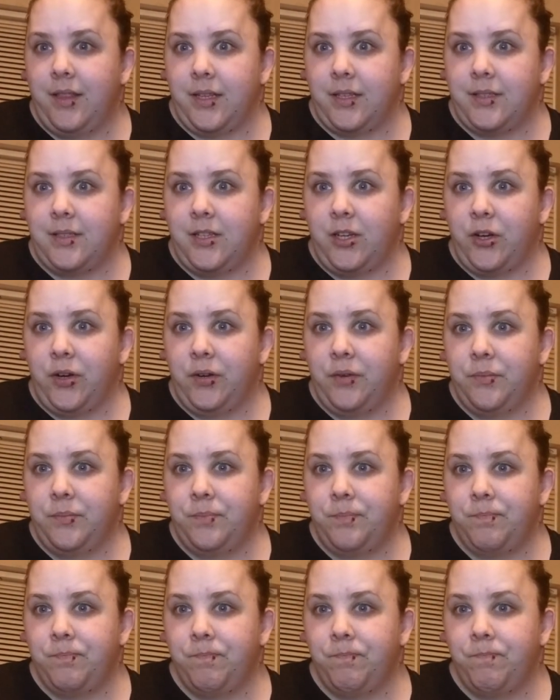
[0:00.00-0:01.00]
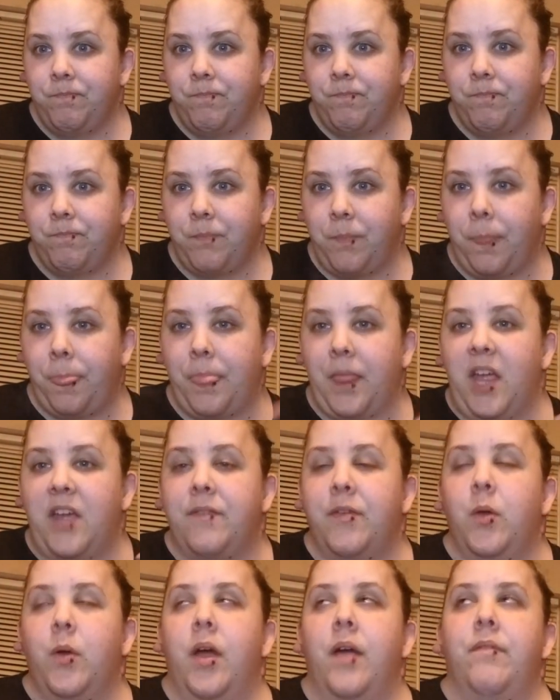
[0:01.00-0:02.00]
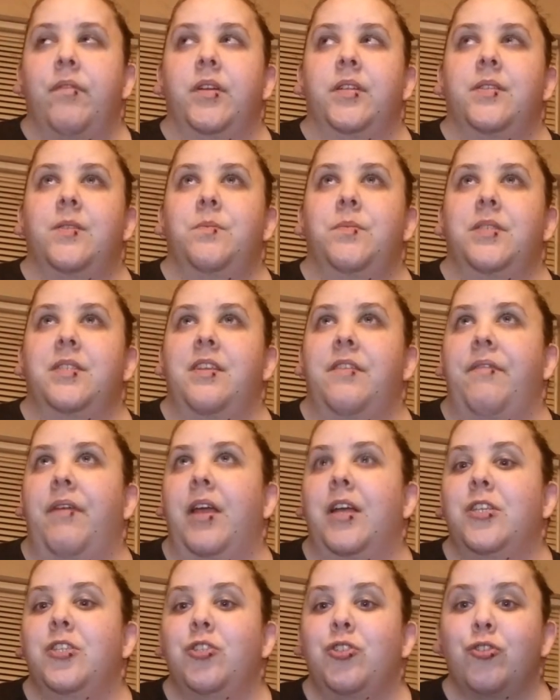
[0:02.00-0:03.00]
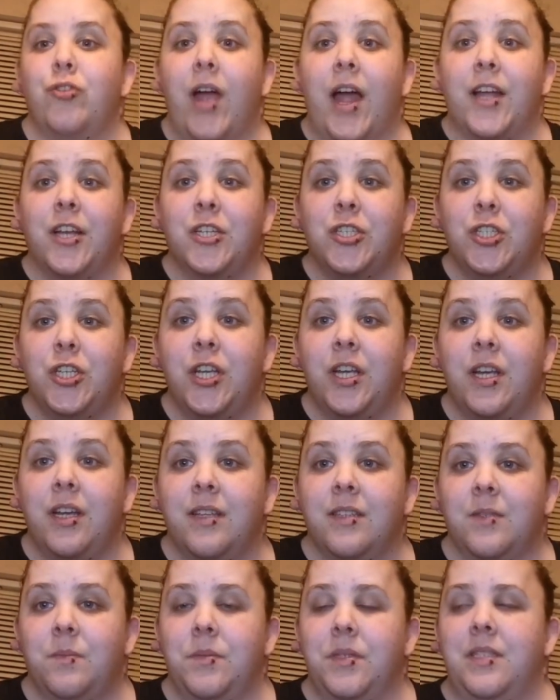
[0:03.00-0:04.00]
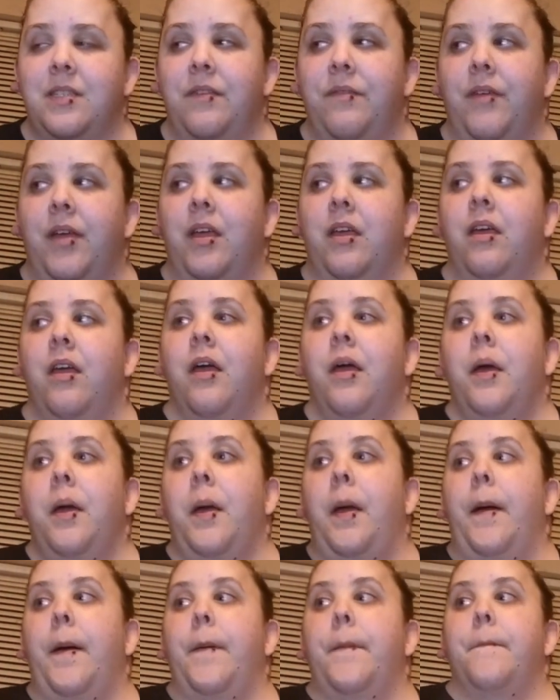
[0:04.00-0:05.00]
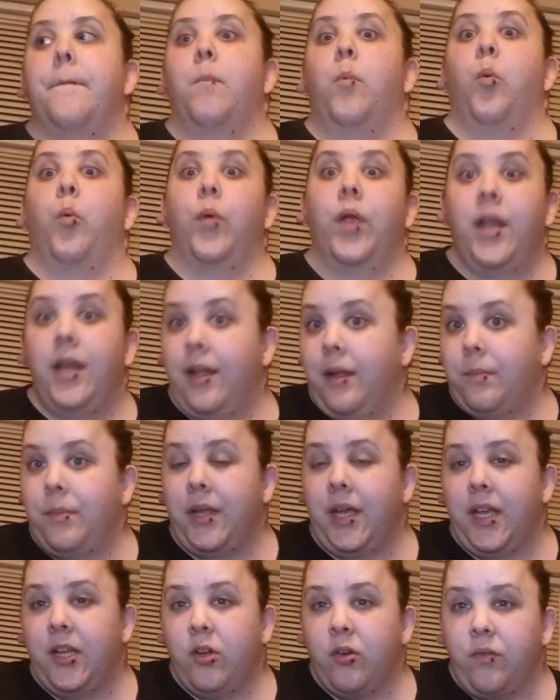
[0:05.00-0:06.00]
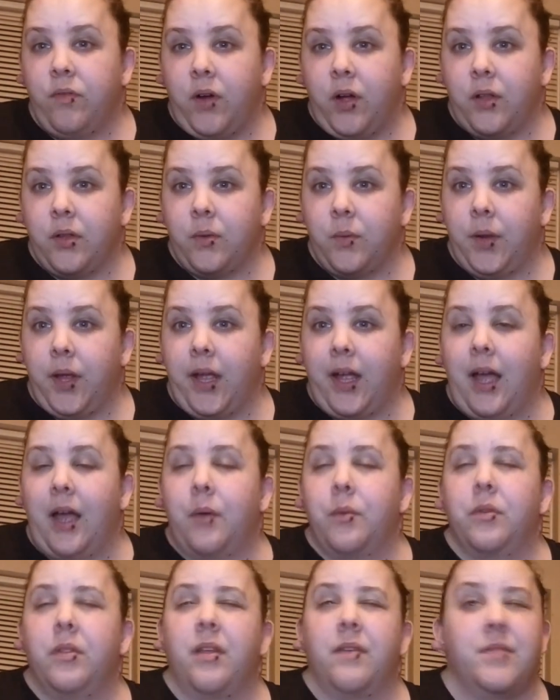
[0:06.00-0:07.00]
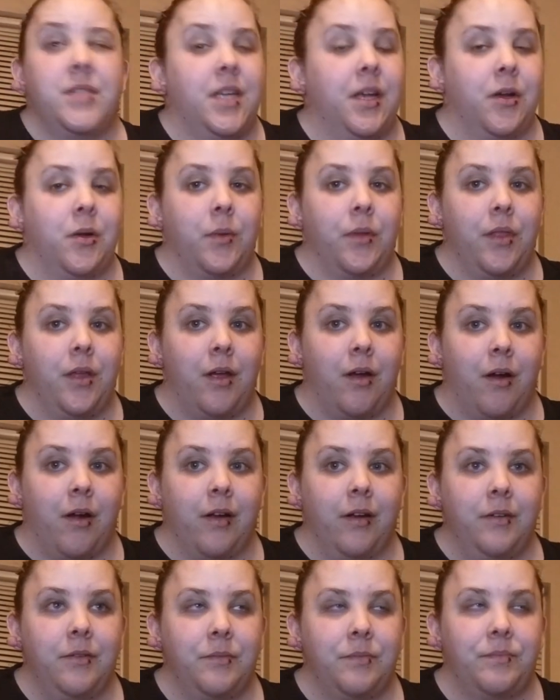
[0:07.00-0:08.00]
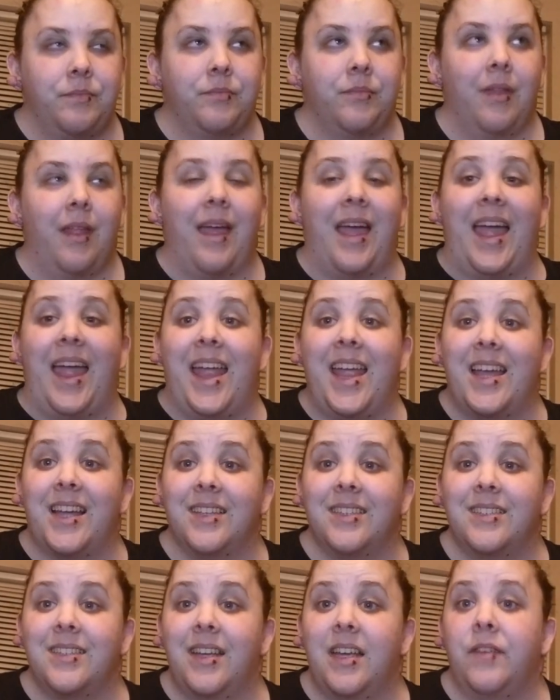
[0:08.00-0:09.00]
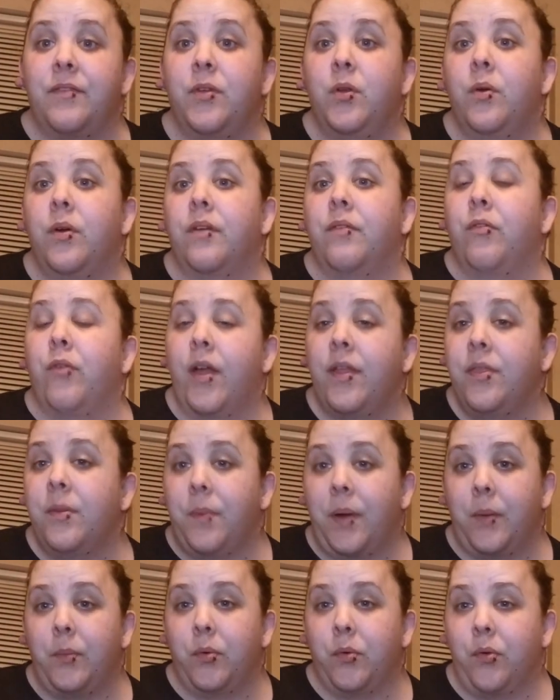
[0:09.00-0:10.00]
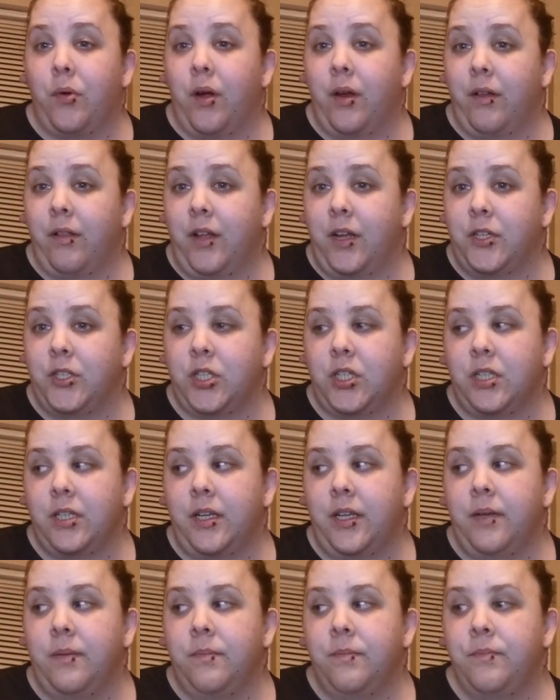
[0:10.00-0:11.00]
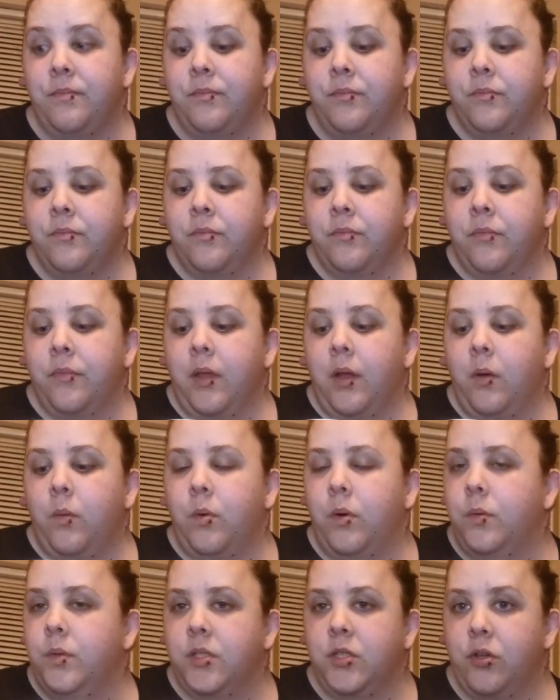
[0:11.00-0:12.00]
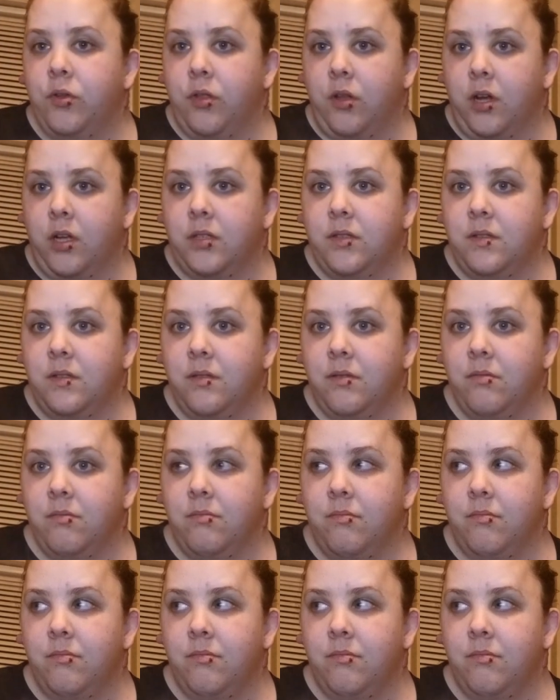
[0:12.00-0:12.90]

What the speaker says: this year. If you have a specific strategy, a specific reading plan you're following, I would love to hear what they are. And if you have read the Bible chronologically, what was your thoughts?